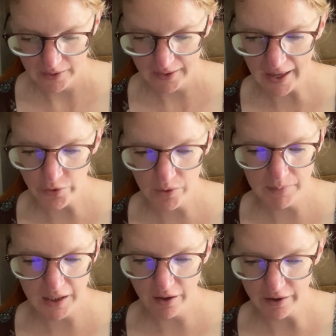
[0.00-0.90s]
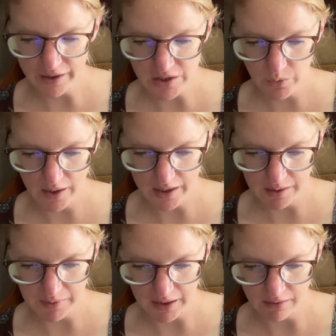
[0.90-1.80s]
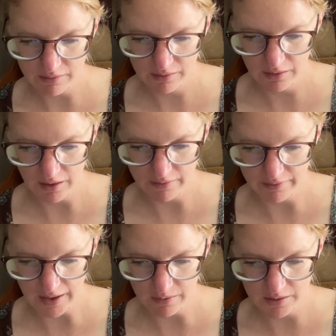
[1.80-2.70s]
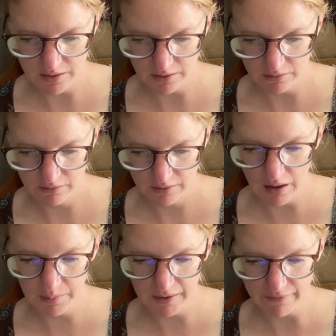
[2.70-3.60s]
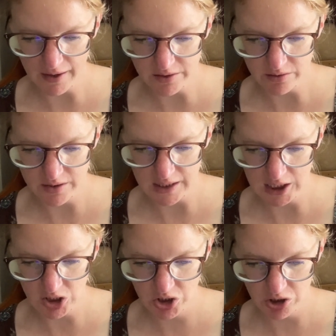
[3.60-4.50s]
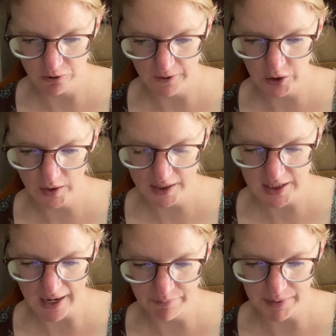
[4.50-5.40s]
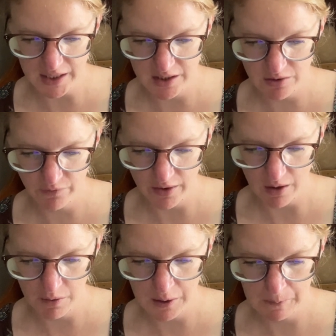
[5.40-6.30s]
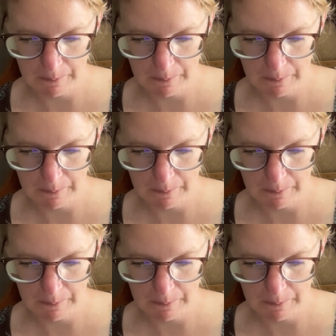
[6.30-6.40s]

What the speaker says: Gather in My Garden, Sweet Honeybee. Love that one too. That would be a faster stitch too, and you get to have buttons for that one.